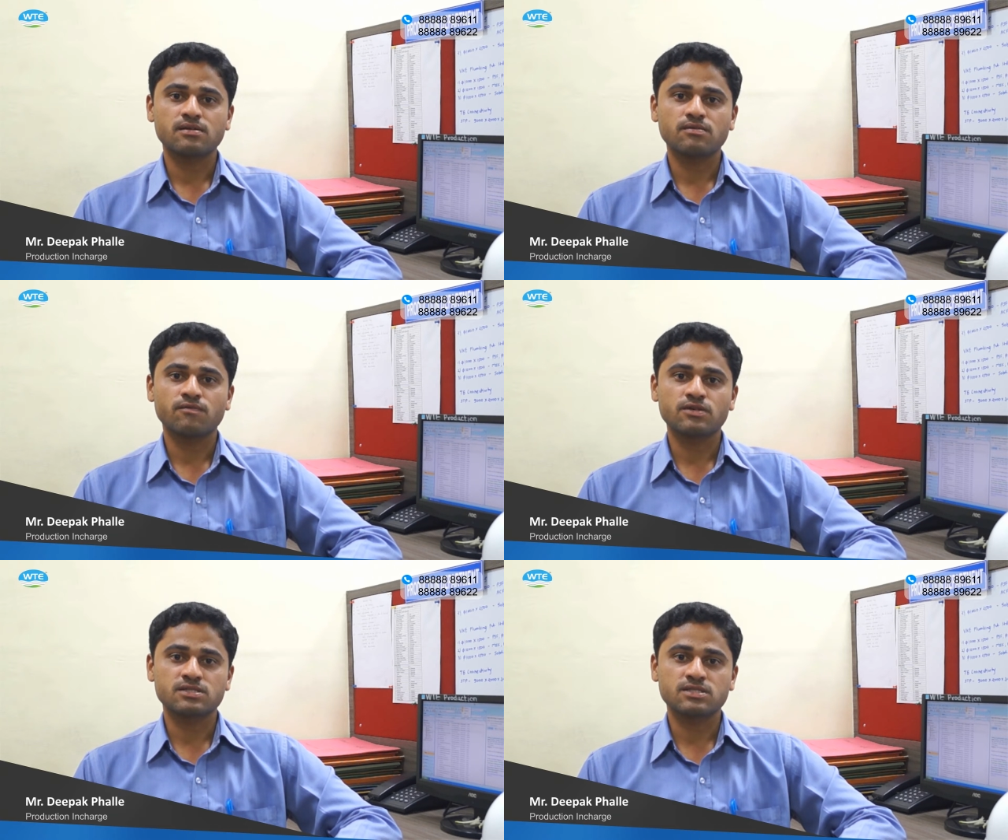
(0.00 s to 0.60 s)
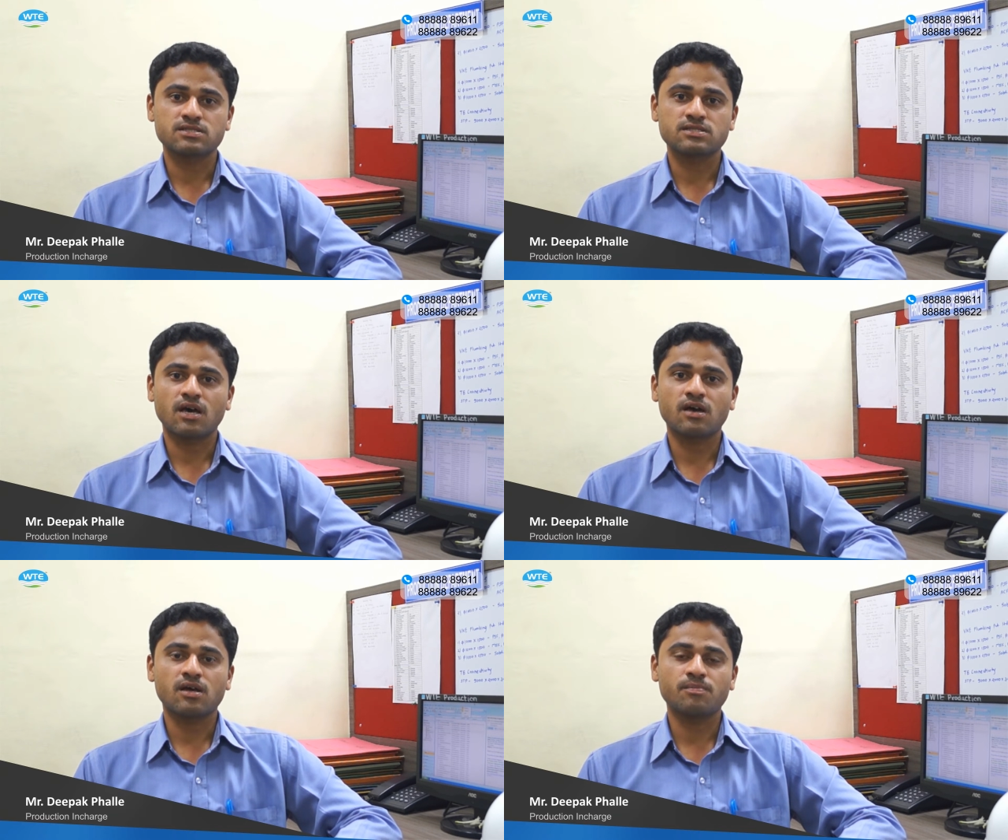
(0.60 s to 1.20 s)
worksheets
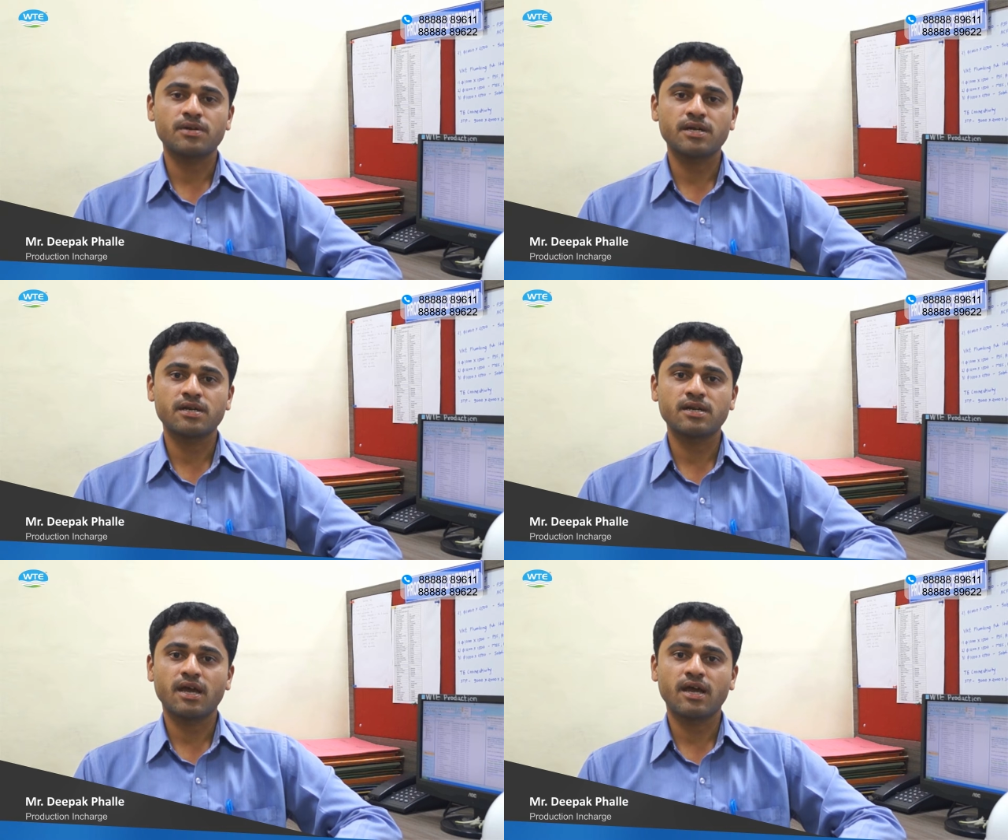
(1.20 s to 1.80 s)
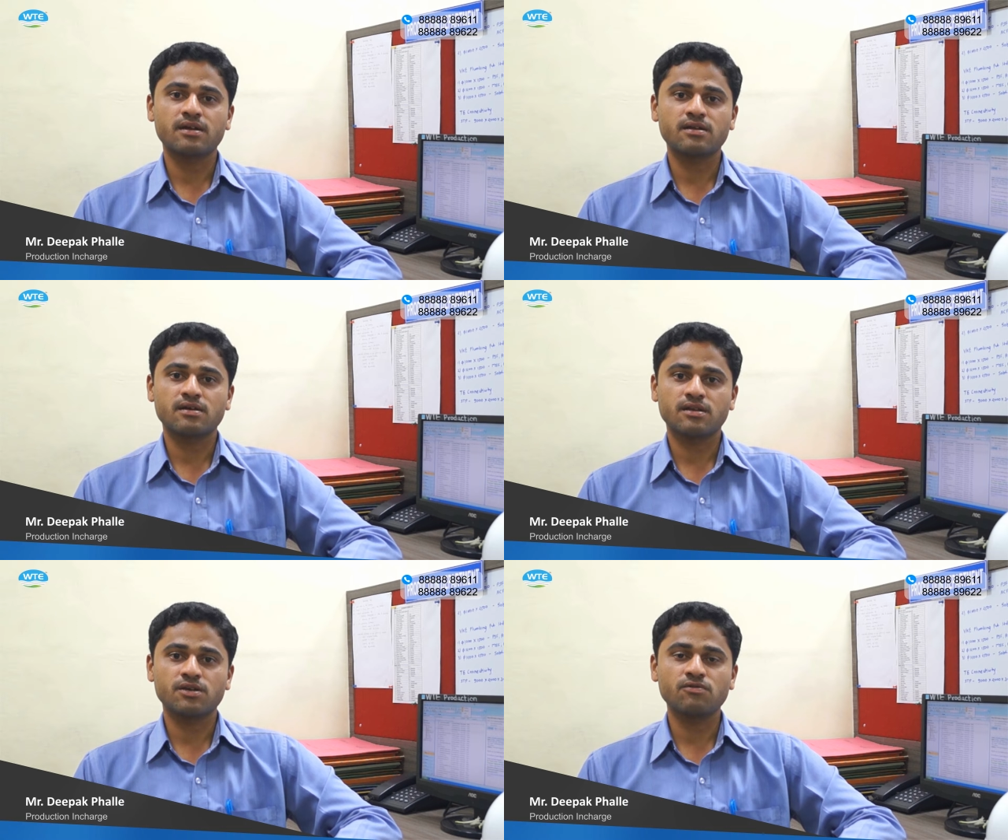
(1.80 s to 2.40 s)
are updated at
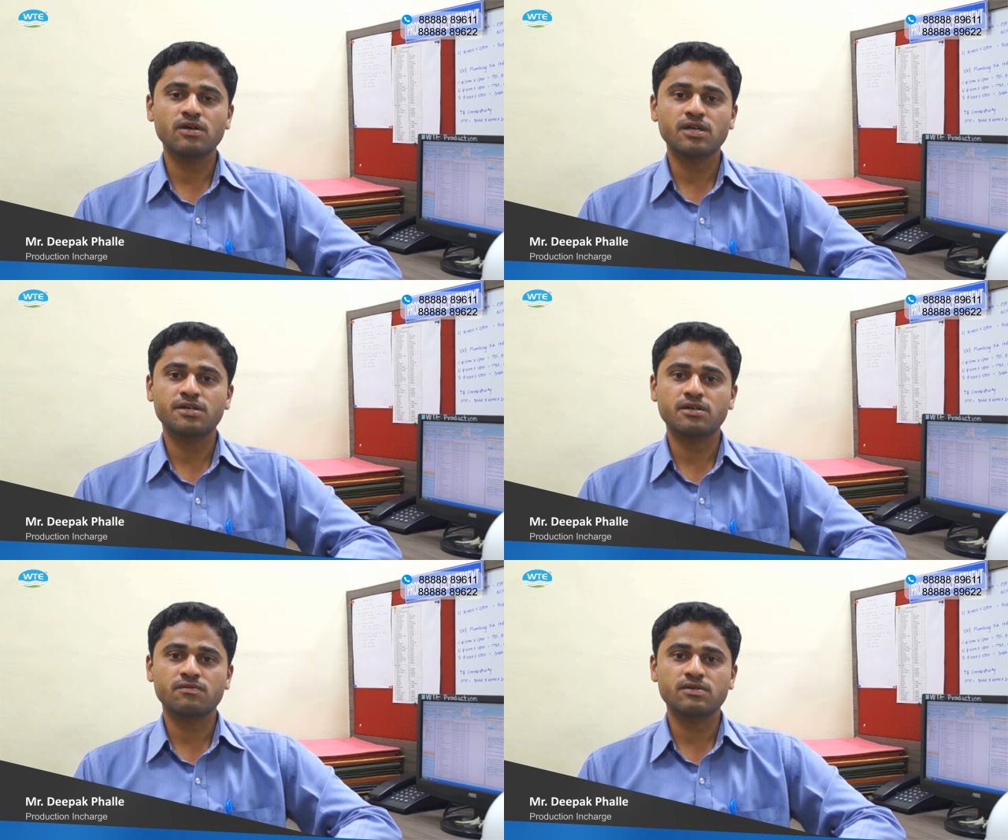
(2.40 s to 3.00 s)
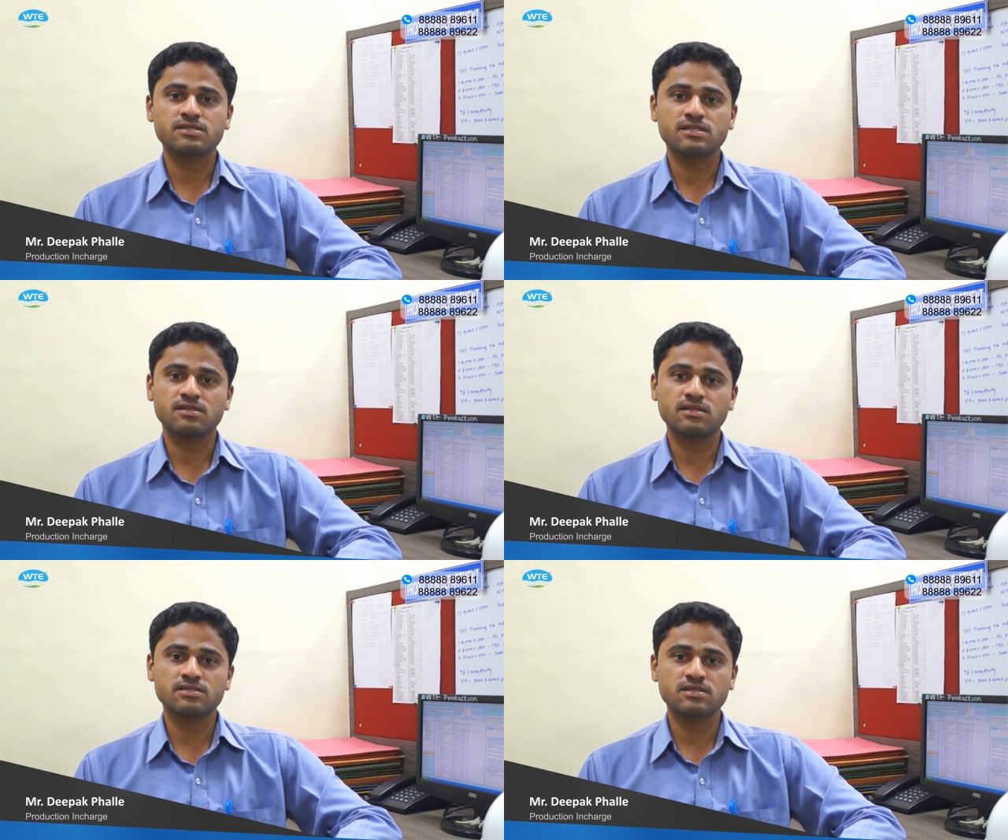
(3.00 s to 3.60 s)
regular intervals in
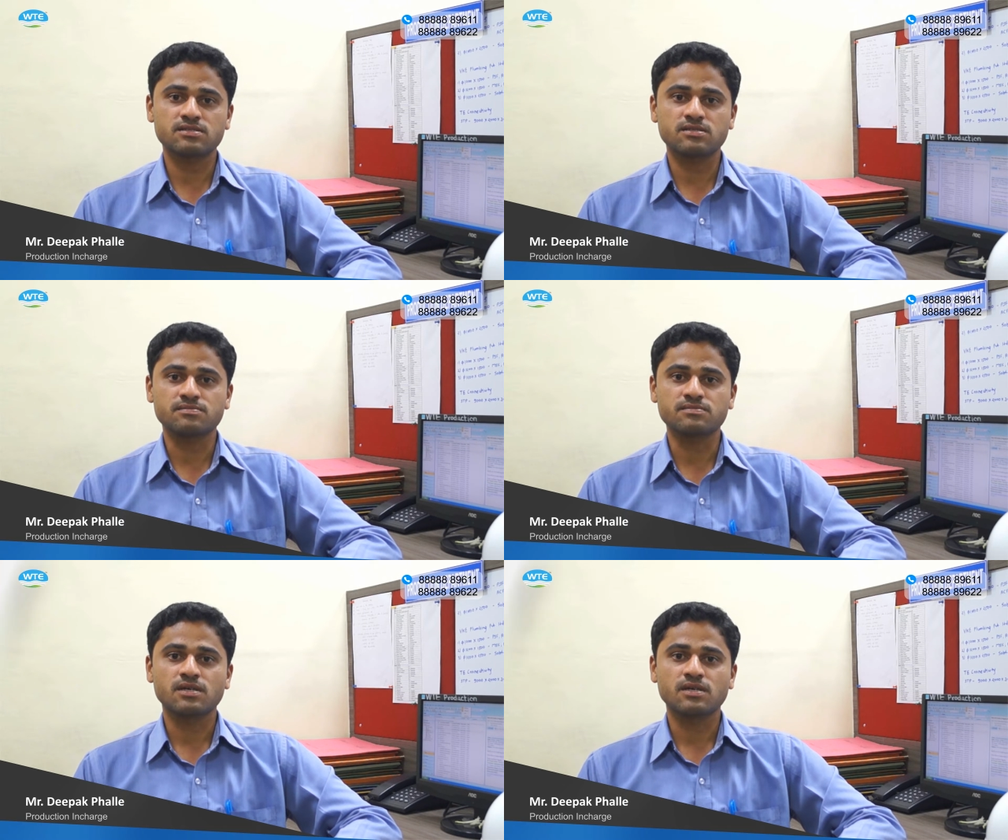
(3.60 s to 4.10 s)
the system.